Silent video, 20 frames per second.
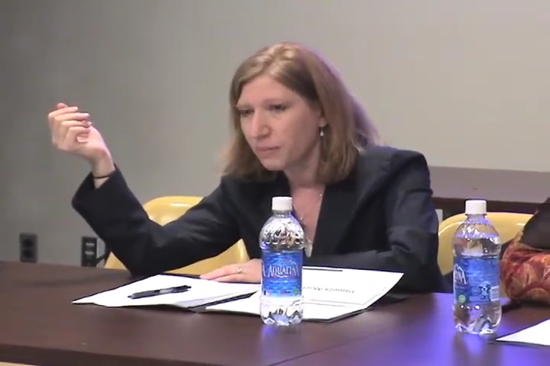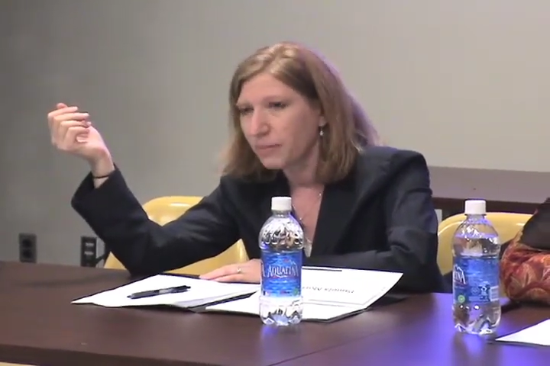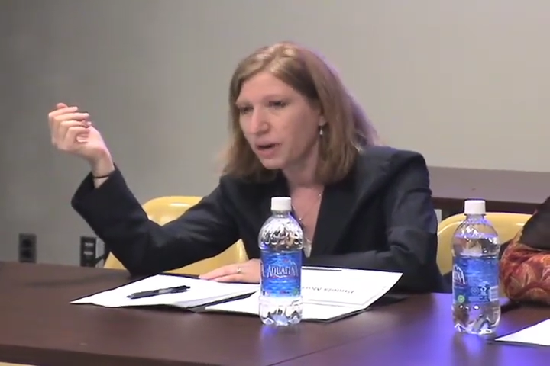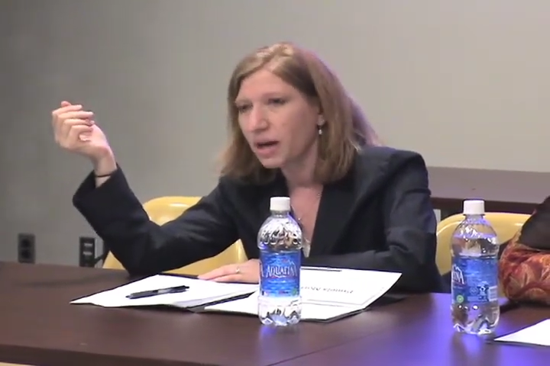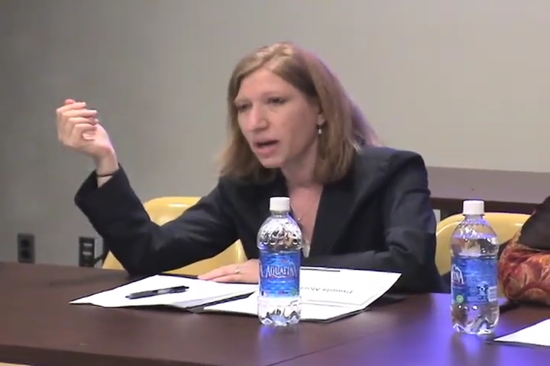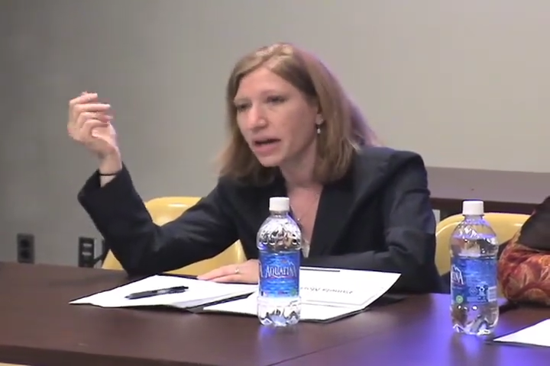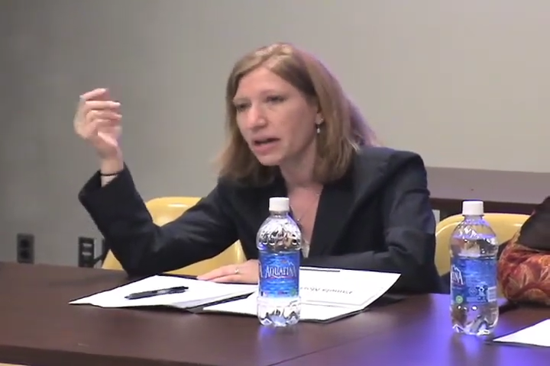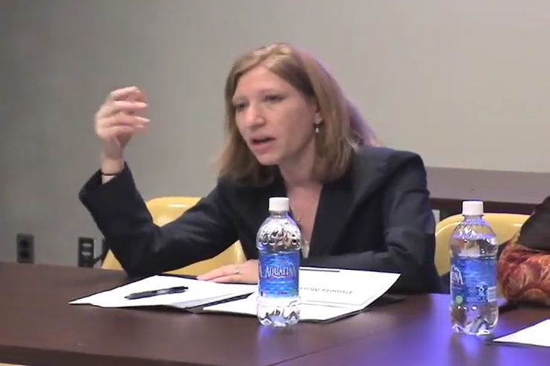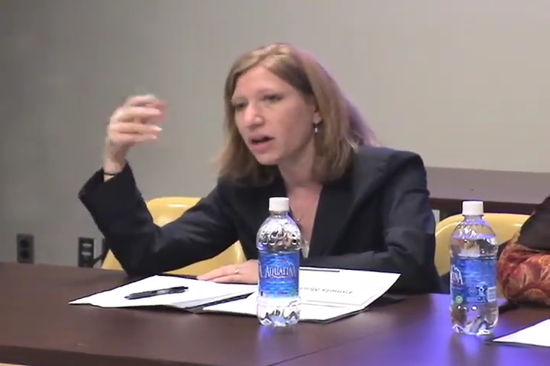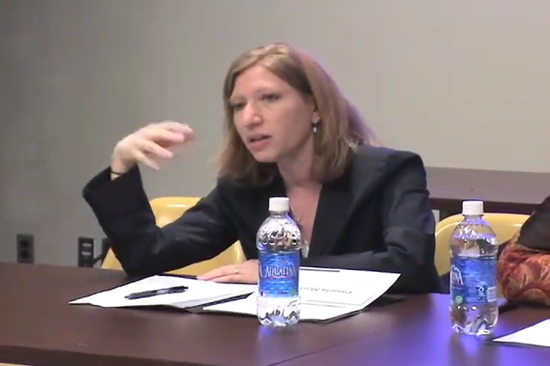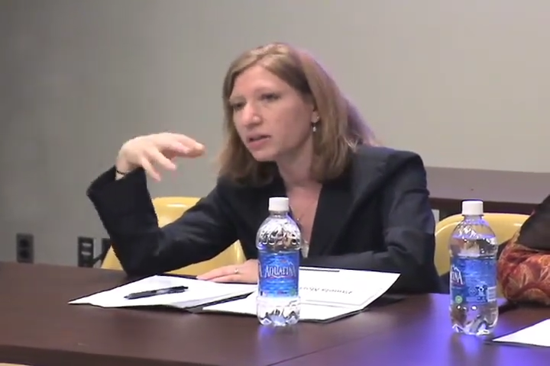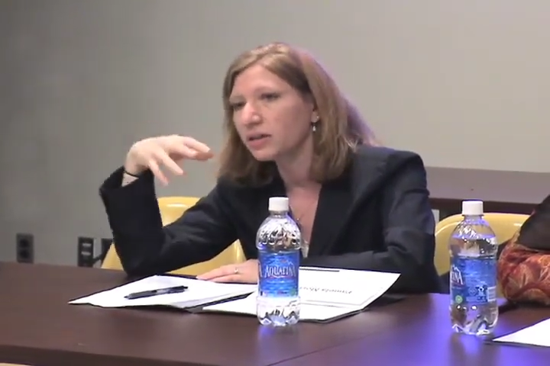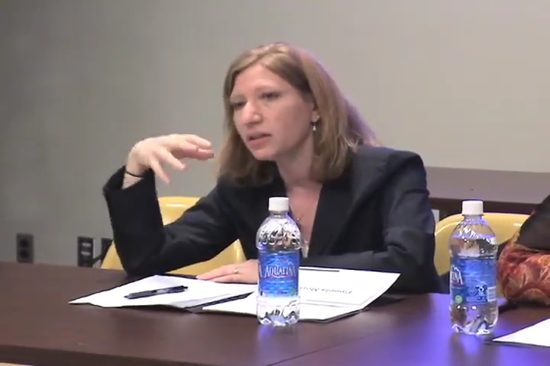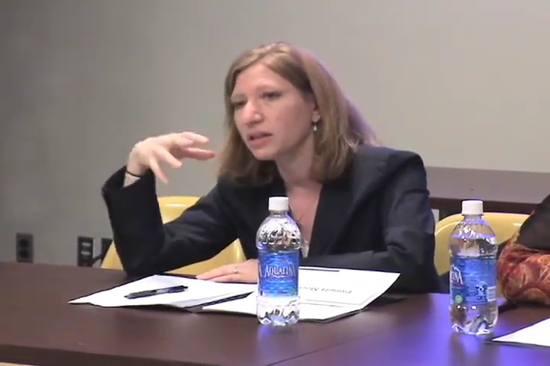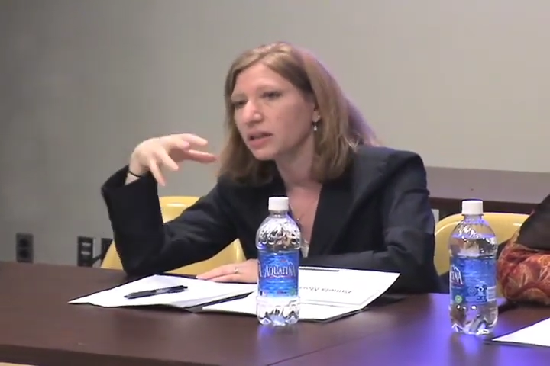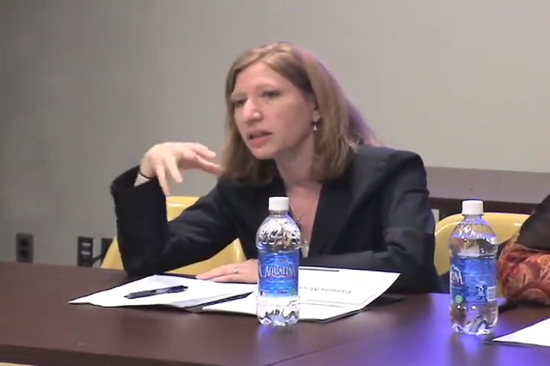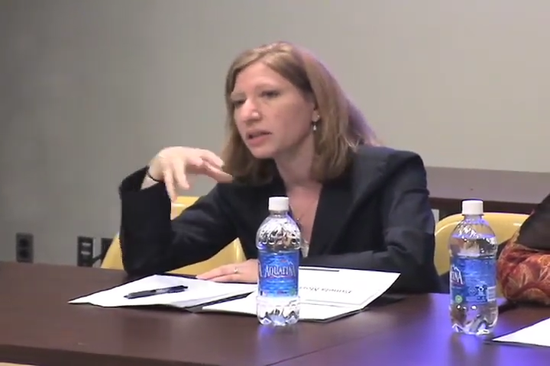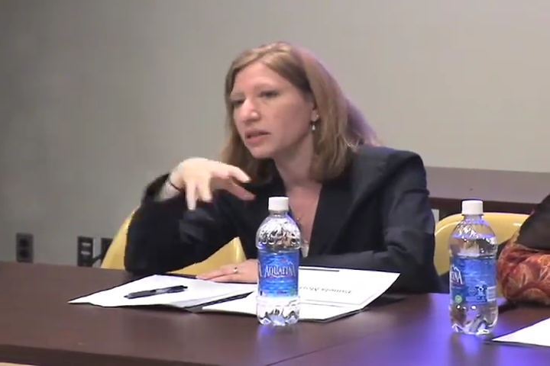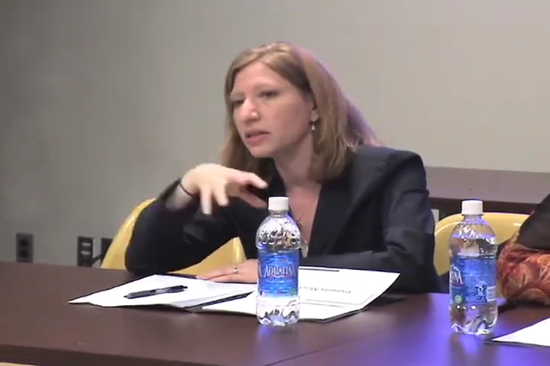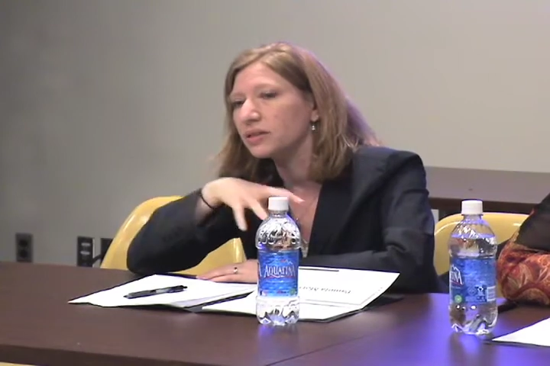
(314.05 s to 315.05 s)
I also
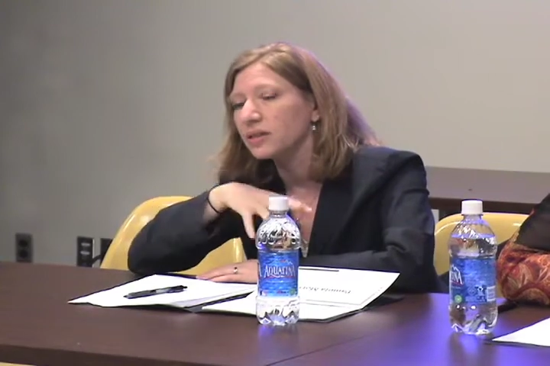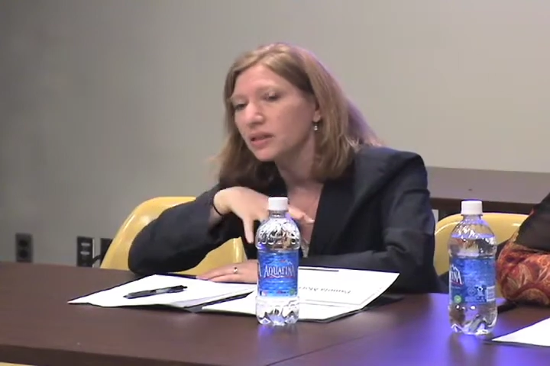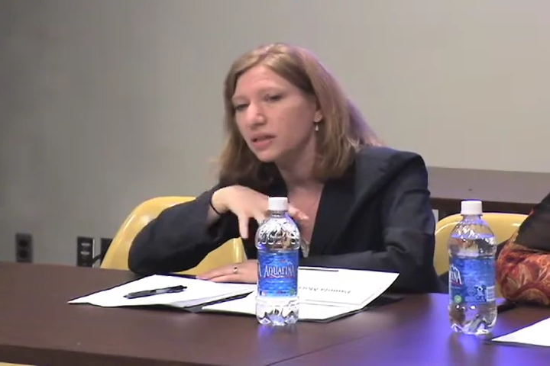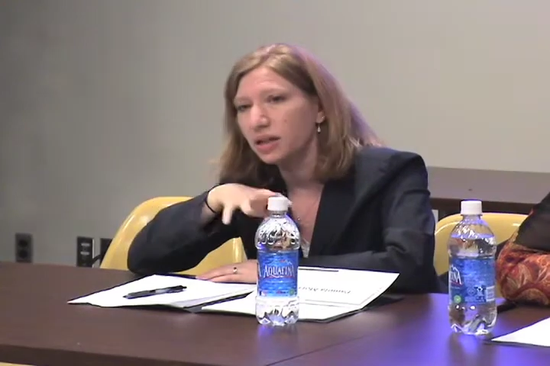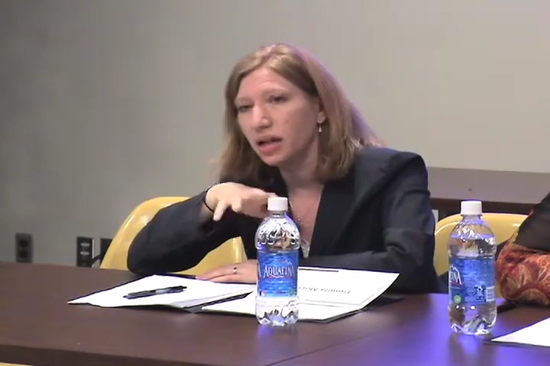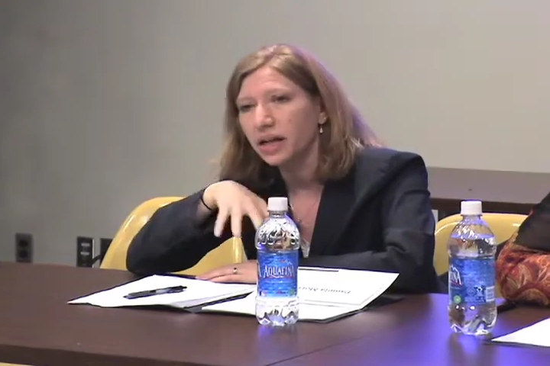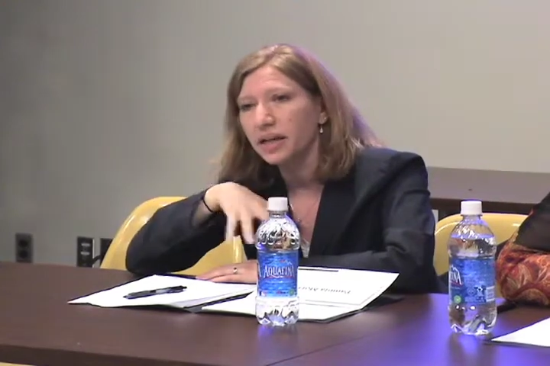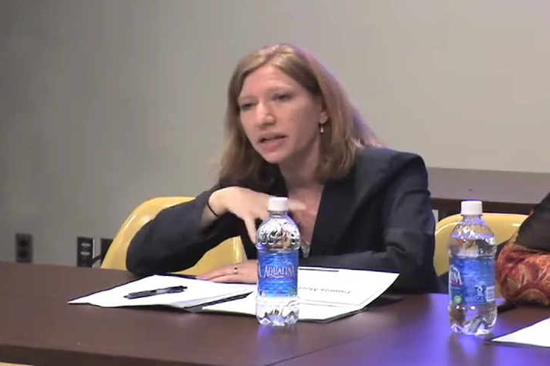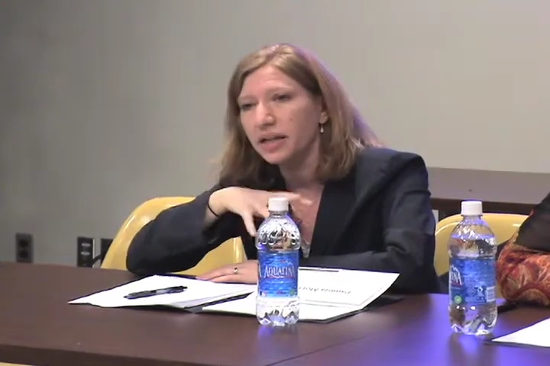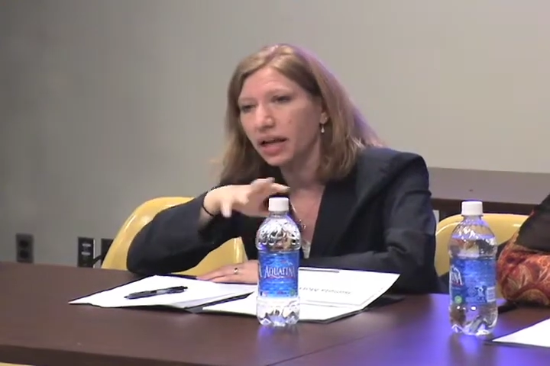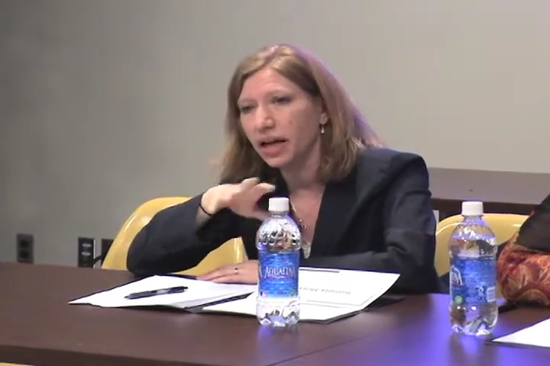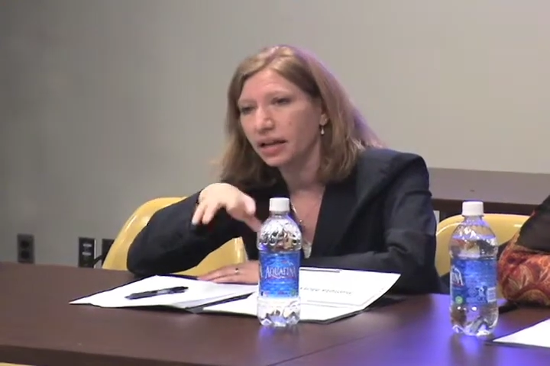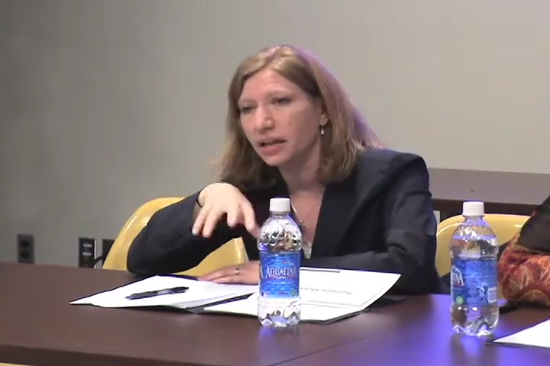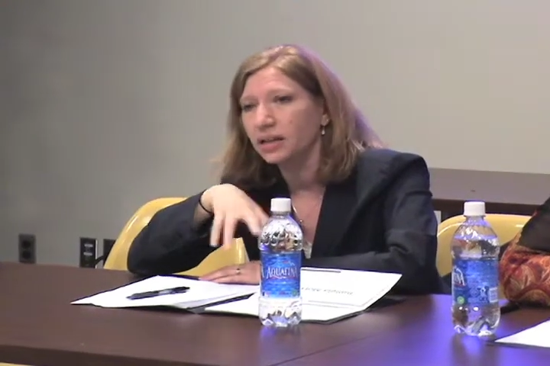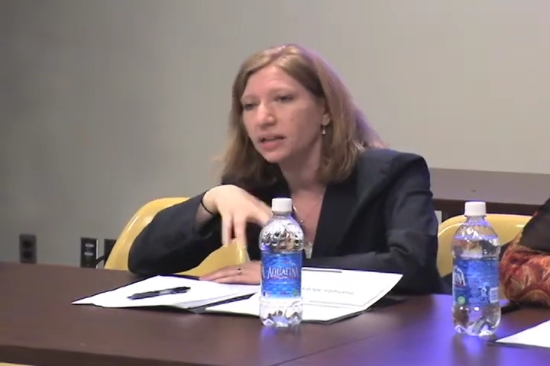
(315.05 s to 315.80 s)
think there's, again,